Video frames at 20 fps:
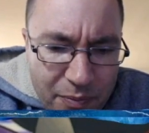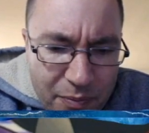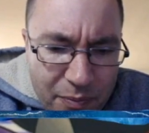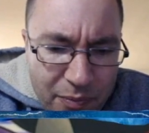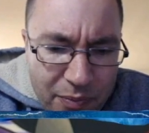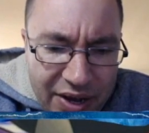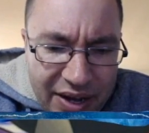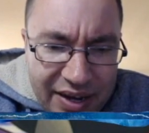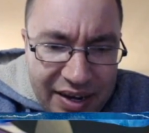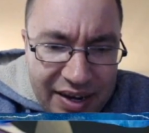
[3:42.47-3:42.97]

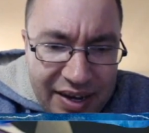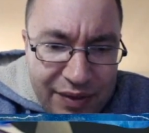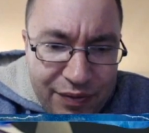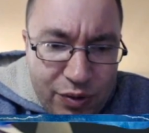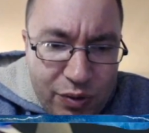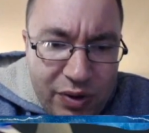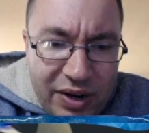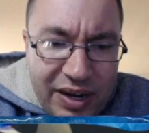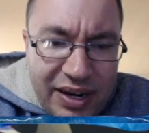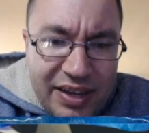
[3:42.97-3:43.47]
but
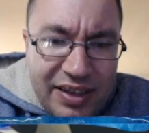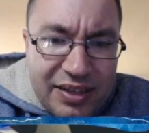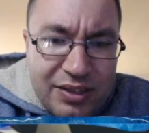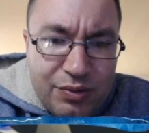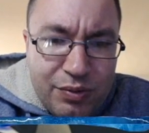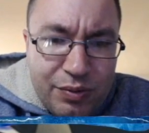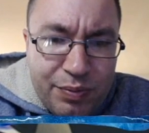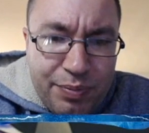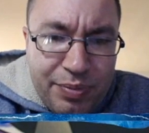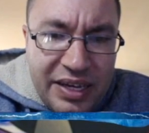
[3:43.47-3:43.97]
if you rated
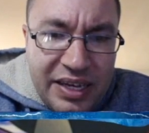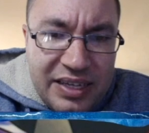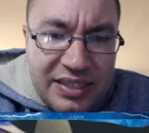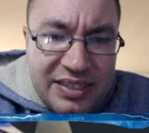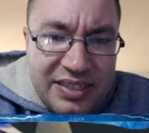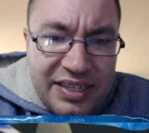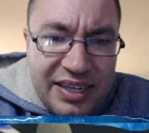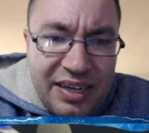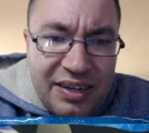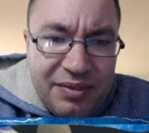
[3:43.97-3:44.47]
this with
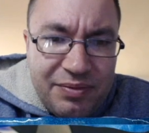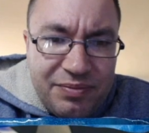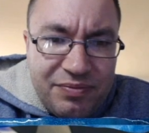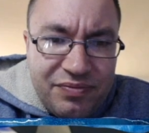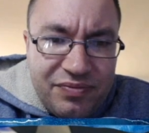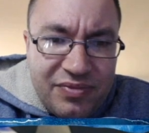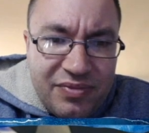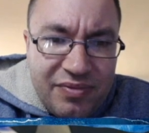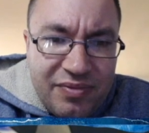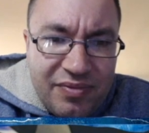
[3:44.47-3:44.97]
PSA,
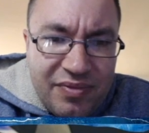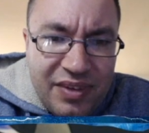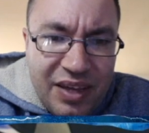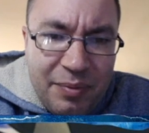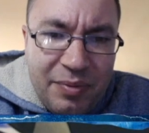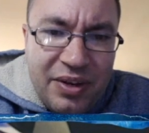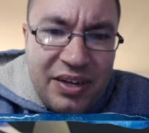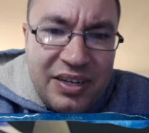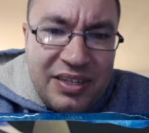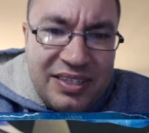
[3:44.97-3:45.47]

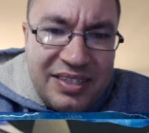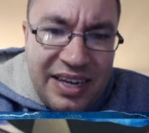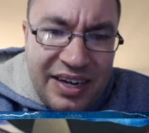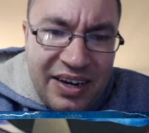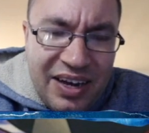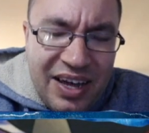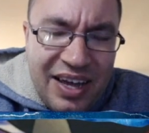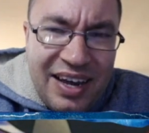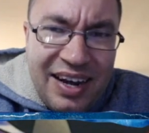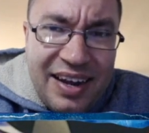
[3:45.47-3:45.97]
I'm gonna say
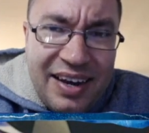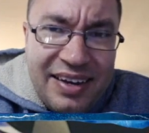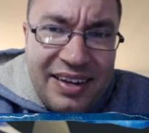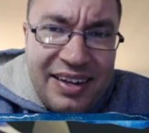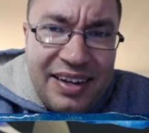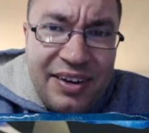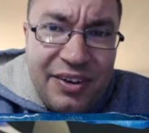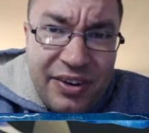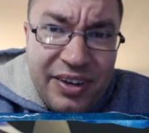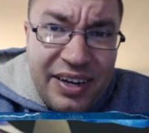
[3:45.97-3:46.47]
9 out of
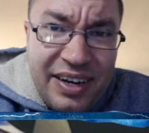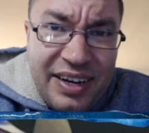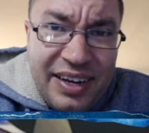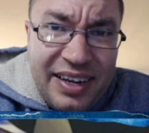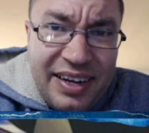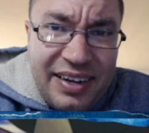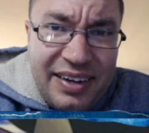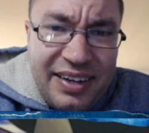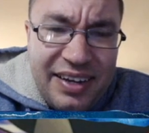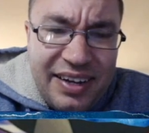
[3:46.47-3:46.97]
10. You're gonna
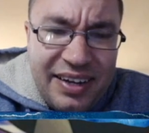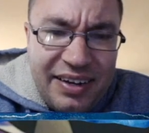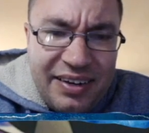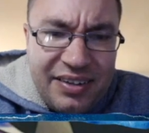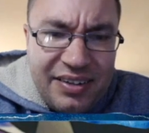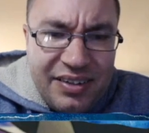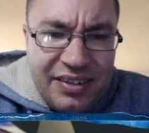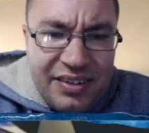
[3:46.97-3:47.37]
get a 10.